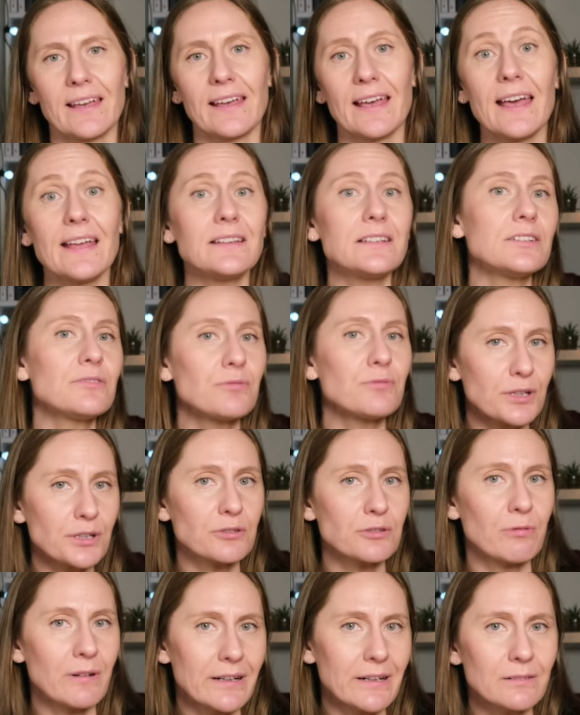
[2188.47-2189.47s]
and it
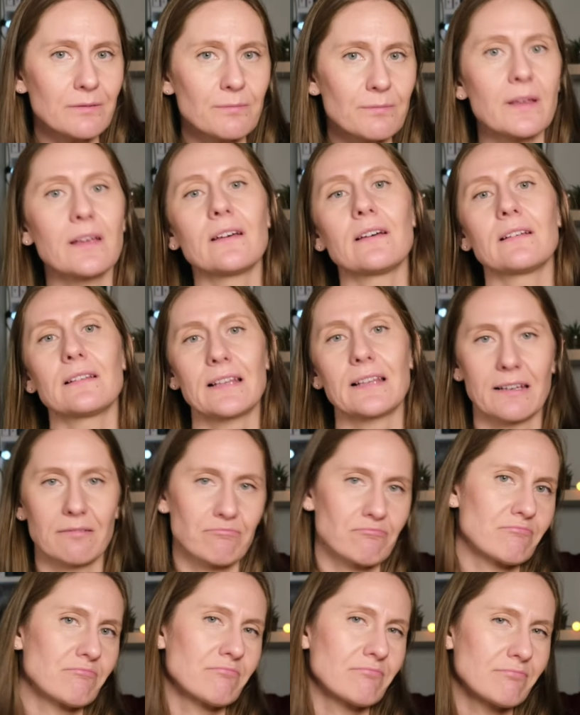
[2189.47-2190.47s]
worked well, like
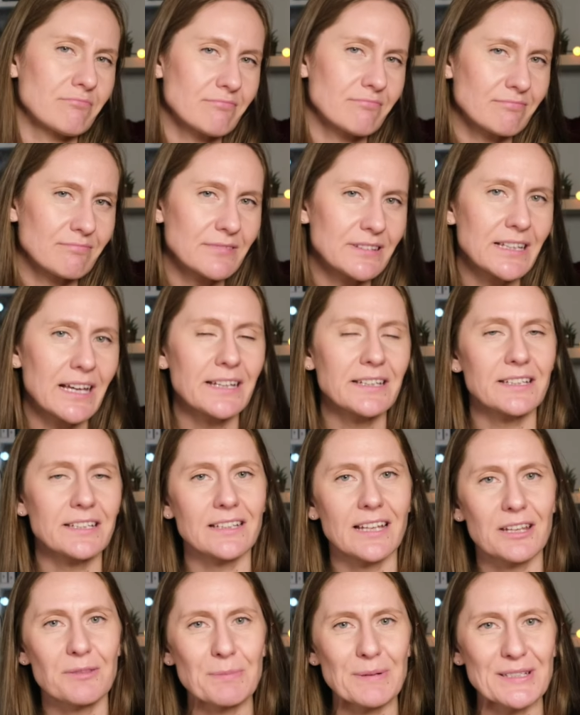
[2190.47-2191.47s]

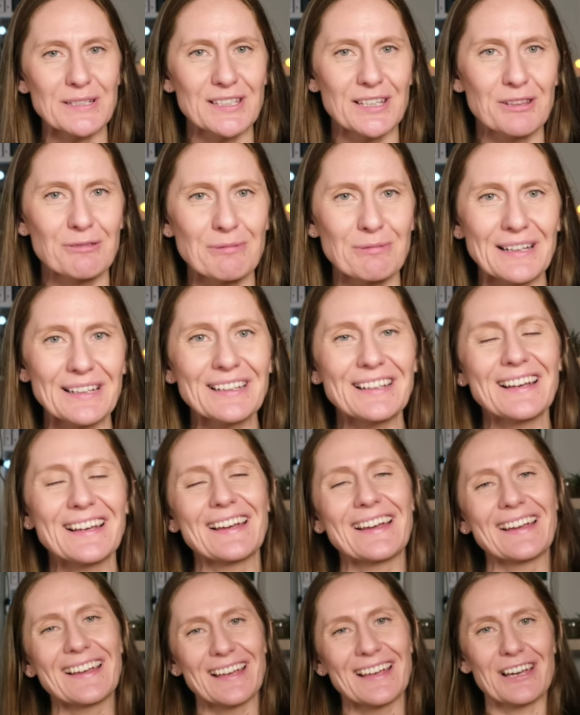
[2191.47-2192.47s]
99% well,
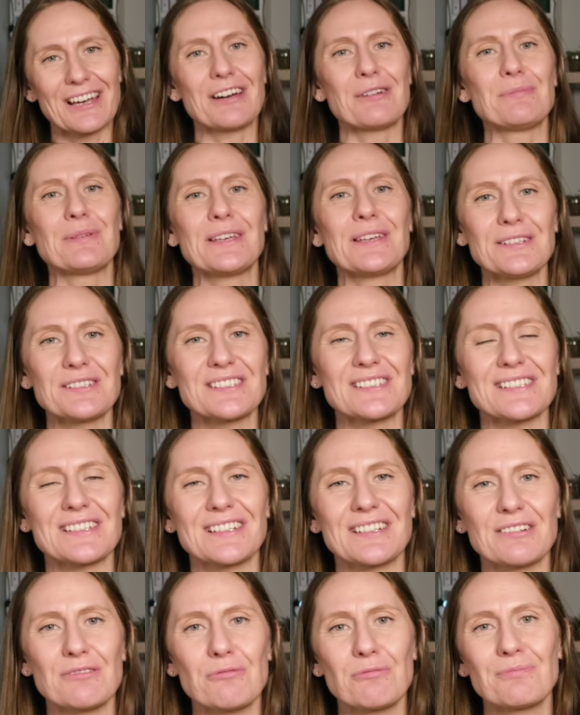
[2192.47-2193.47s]
because
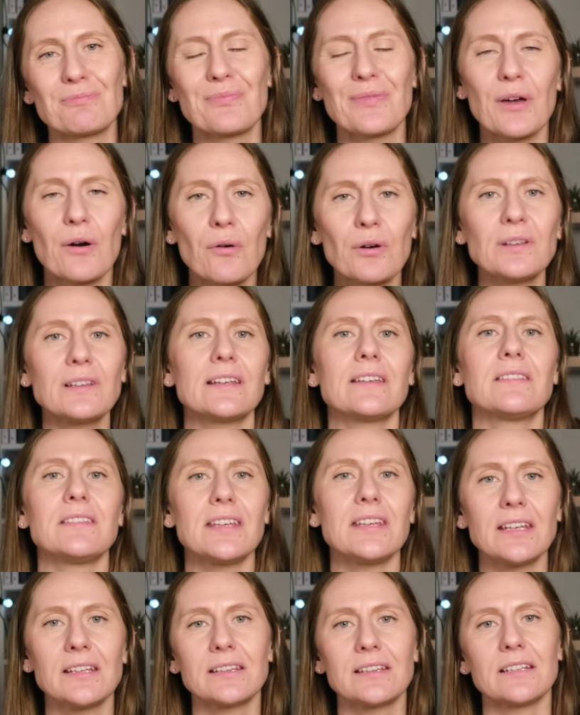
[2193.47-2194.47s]
the only
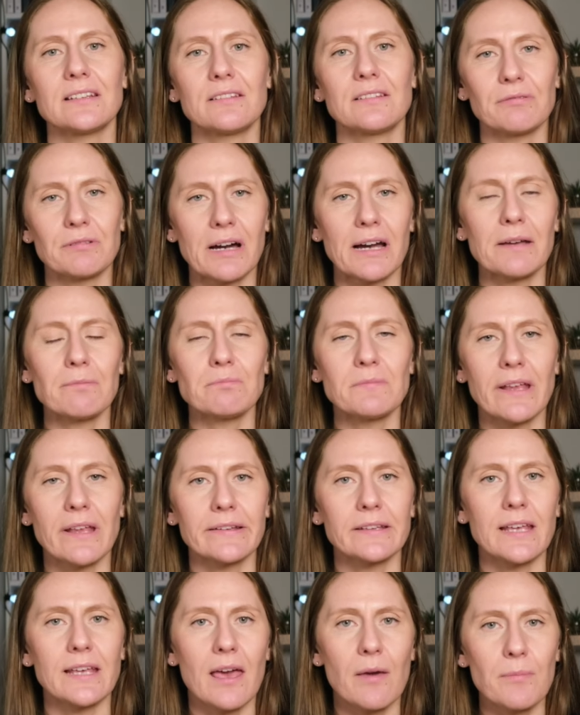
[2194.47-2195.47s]
thing that I'm
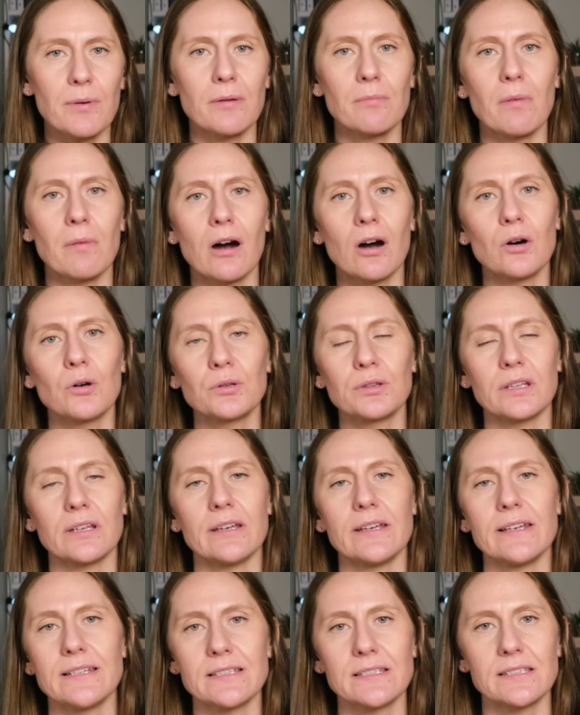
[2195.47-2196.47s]
not happy about
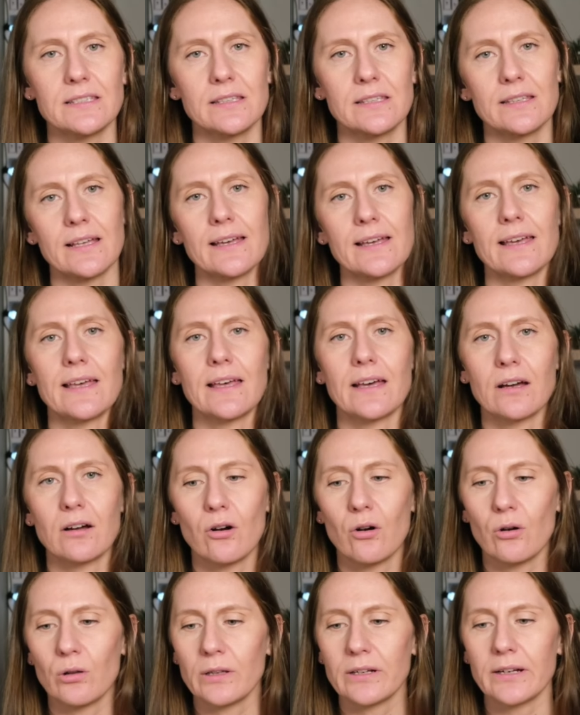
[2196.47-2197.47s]
is the
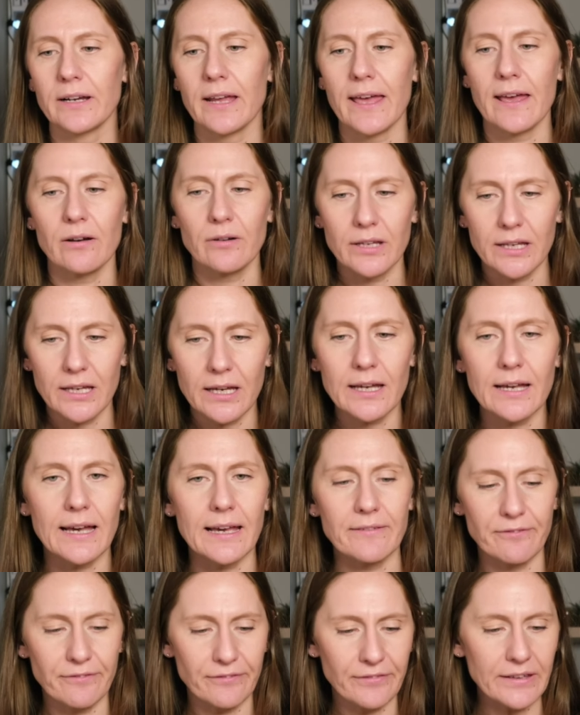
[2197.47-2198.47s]
collar area.
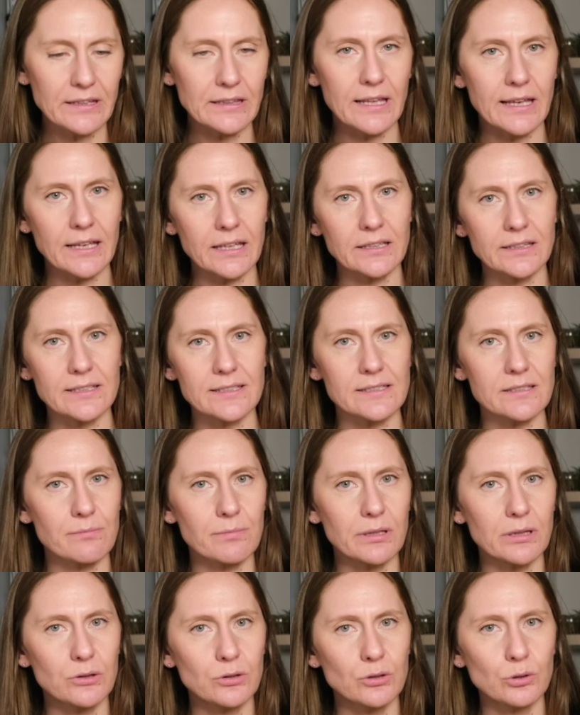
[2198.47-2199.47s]
I feel like it is a
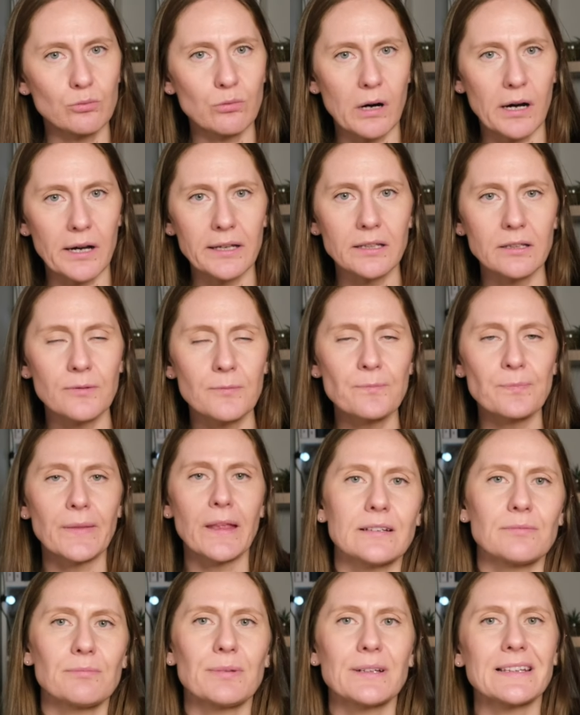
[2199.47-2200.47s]
bit too wide,
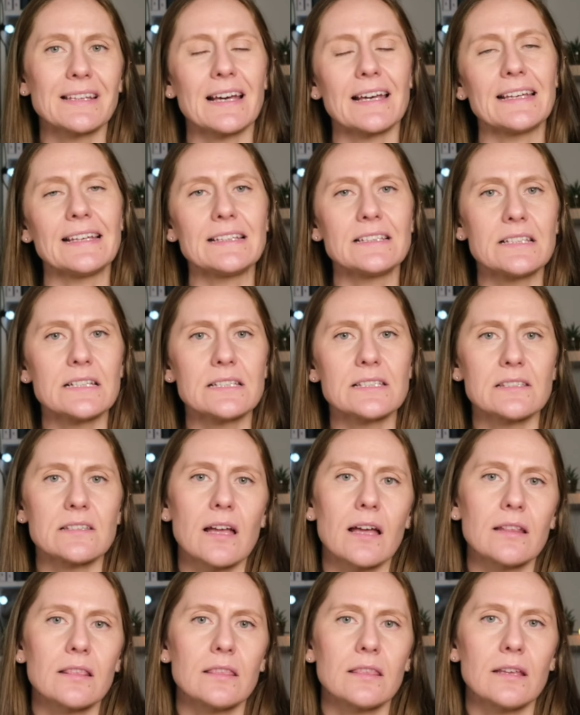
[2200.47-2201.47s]
but it is
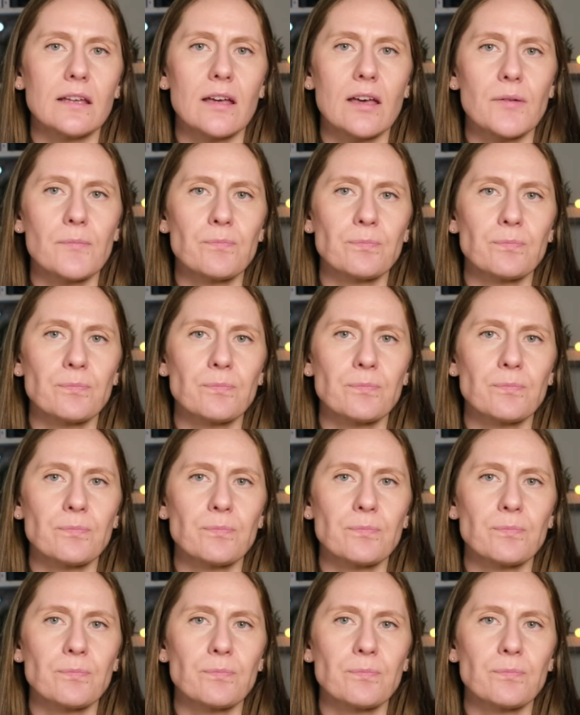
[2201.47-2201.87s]
not the